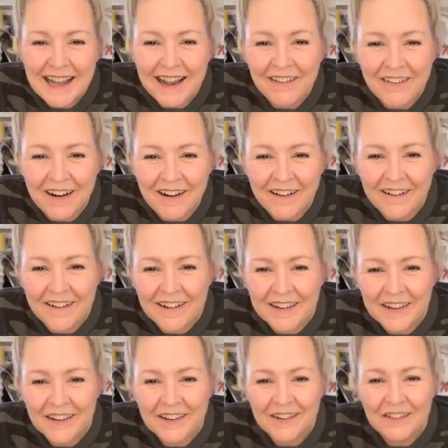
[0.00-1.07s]
How are
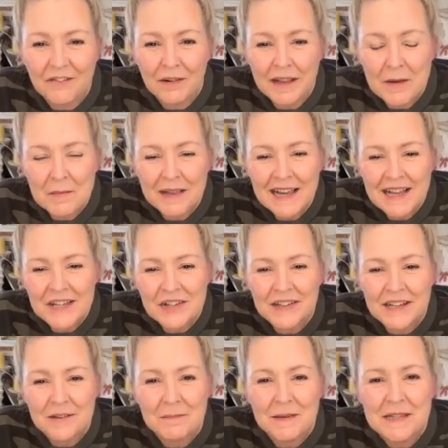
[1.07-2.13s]
you? Well, I'm glad you
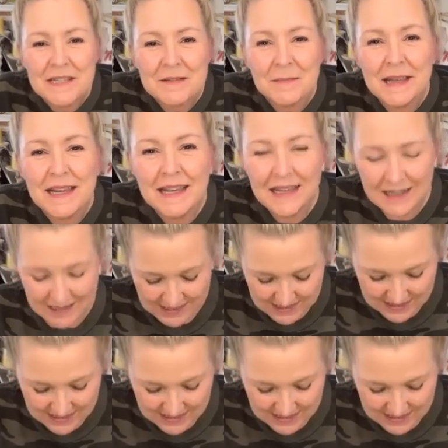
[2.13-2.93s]
didn't miss me.